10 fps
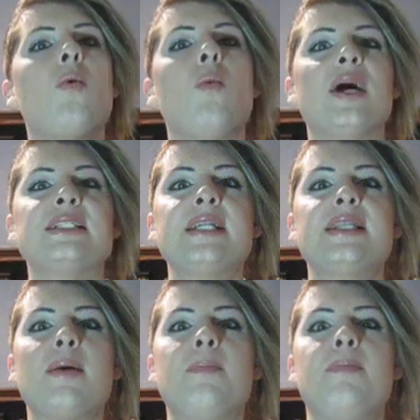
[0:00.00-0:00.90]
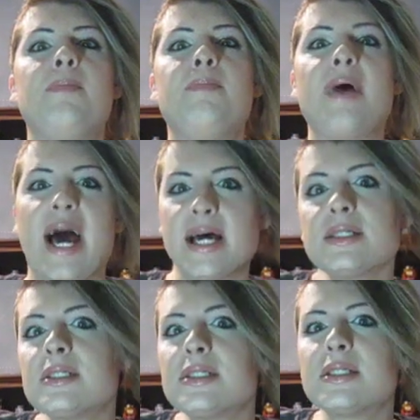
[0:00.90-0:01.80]
wasn't the
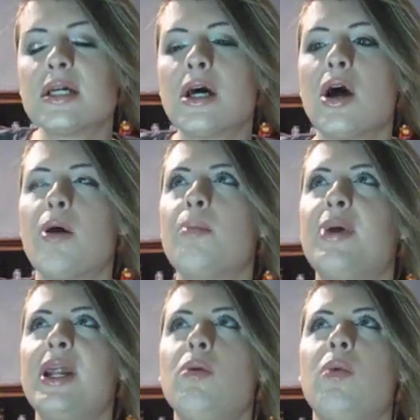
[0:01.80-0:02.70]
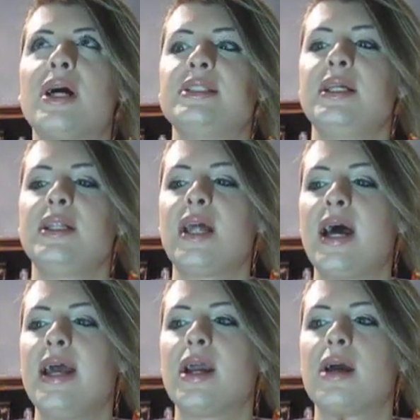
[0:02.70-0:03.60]
best, but it wasn't
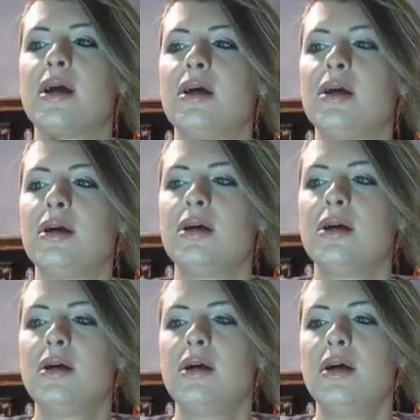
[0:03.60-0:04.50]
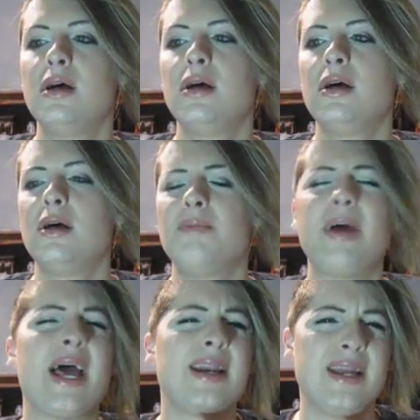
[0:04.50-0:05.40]
like
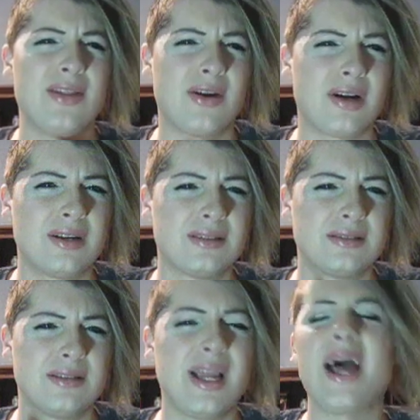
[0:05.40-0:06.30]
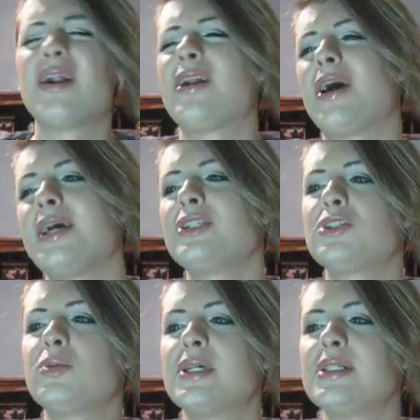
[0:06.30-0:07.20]
bad either. Like, I don't know. It
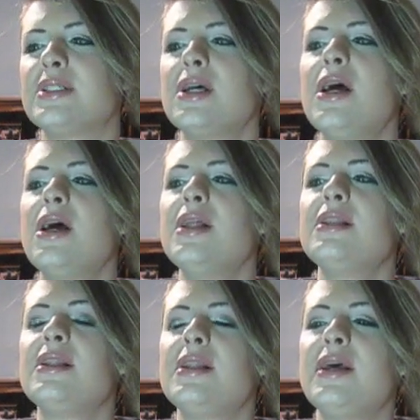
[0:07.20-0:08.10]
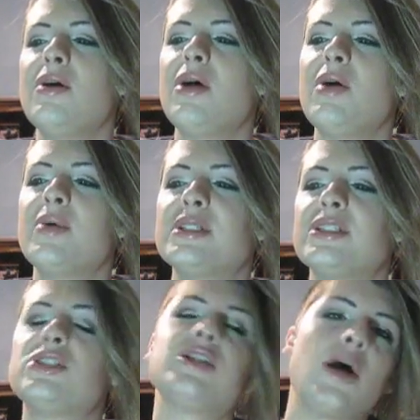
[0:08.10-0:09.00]
just was. It, it was
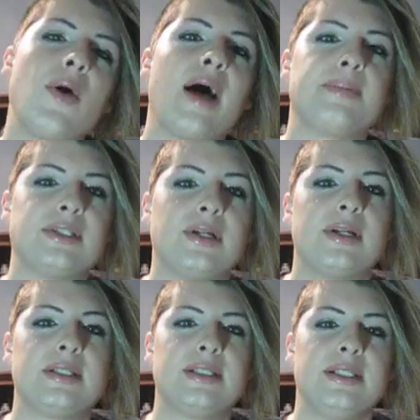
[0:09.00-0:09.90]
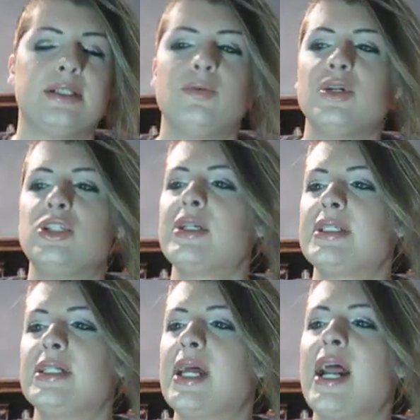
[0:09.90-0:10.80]
the slower episode of the season, which,
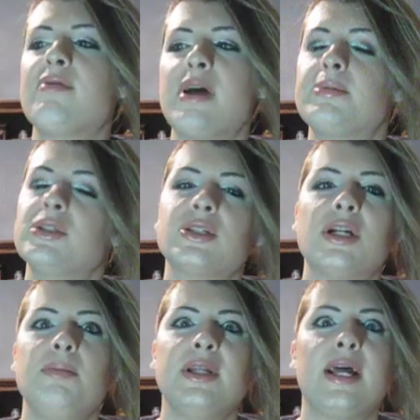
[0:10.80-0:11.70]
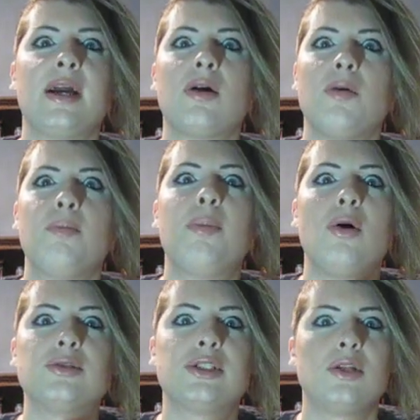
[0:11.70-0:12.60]
listen, not every episode is going to be like
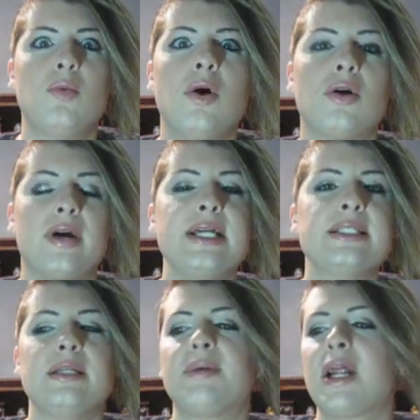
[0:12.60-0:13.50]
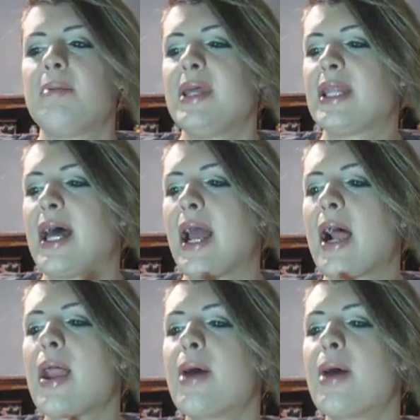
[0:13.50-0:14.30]
balls to the wall crazy, but I mean, like,